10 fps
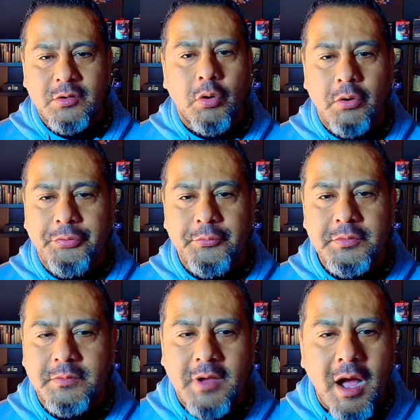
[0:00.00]
core
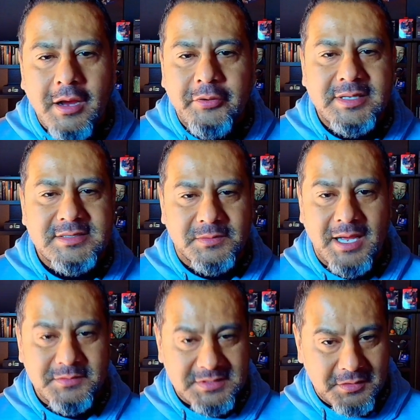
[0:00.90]
through concrete
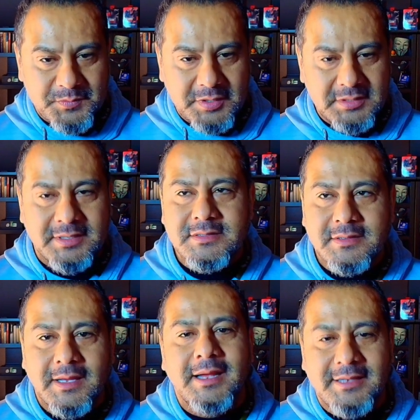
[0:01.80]
sometimes in those
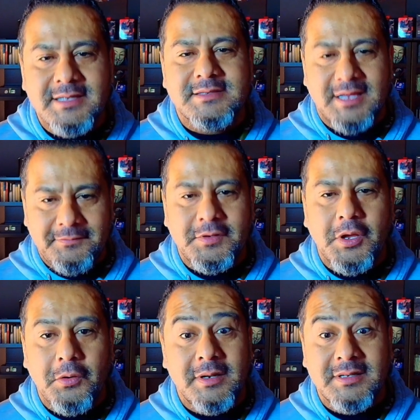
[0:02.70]
buildings. And yes, I've
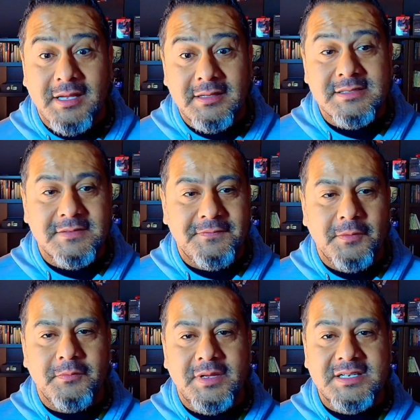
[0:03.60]
known and done this
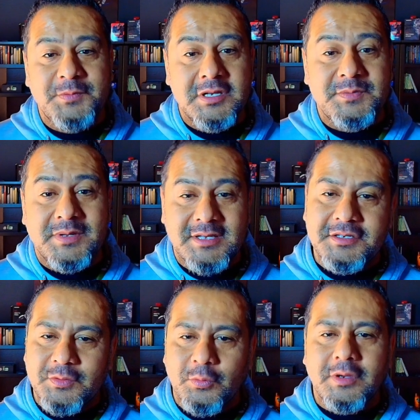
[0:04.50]
from experience because I
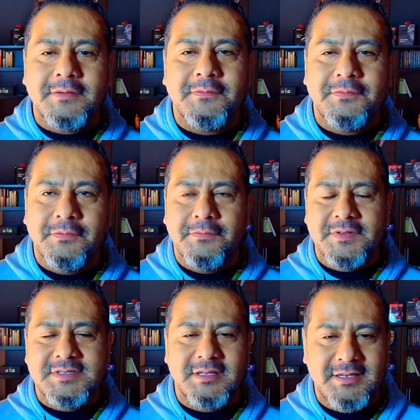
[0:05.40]
used to work in
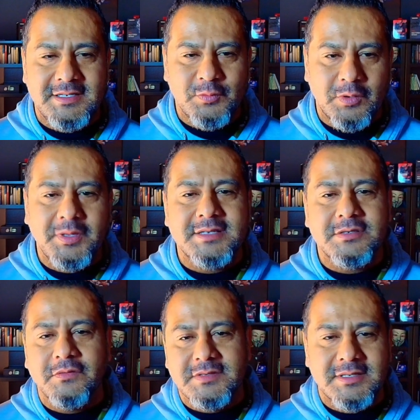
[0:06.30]
facilities, workplace
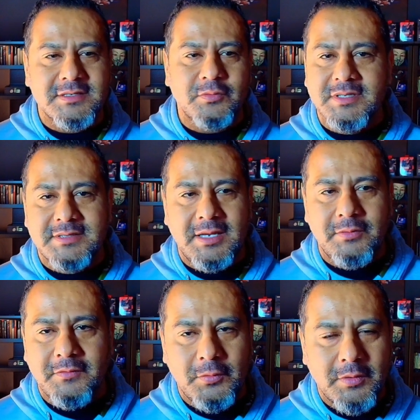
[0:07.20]
services, real estate,
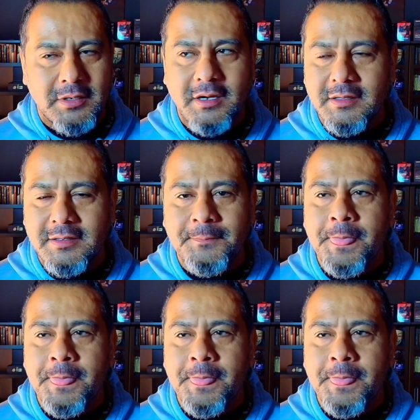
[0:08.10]
whatever you want to call it.